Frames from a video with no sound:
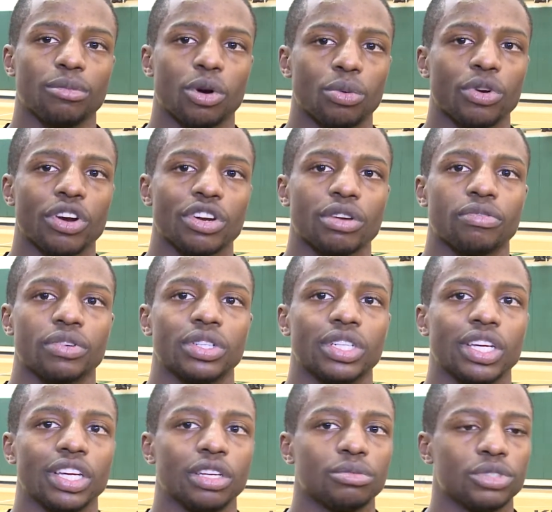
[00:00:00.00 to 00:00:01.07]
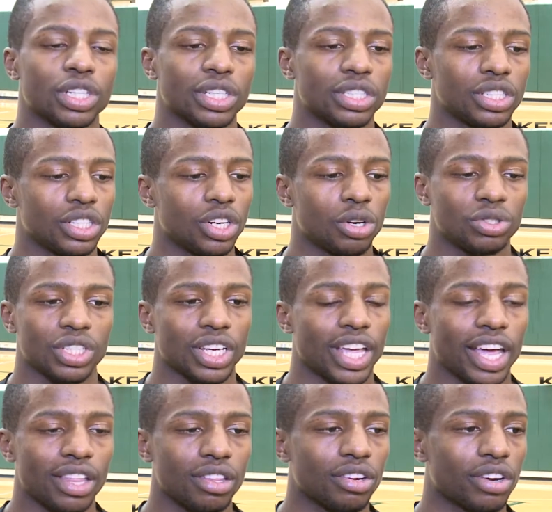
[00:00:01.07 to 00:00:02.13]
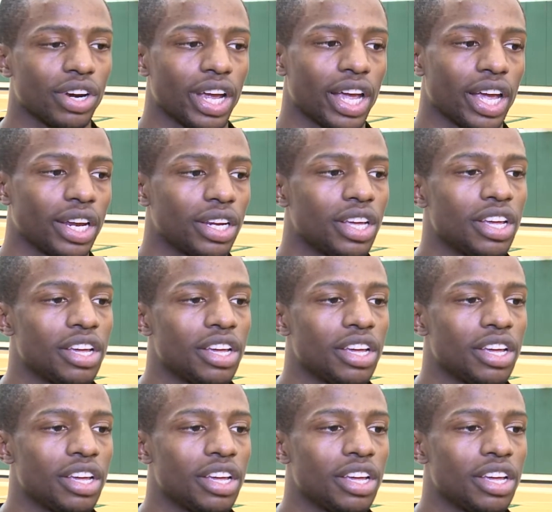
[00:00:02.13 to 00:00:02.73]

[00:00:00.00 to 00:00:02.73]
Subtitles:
but we're a different team just, you know, together and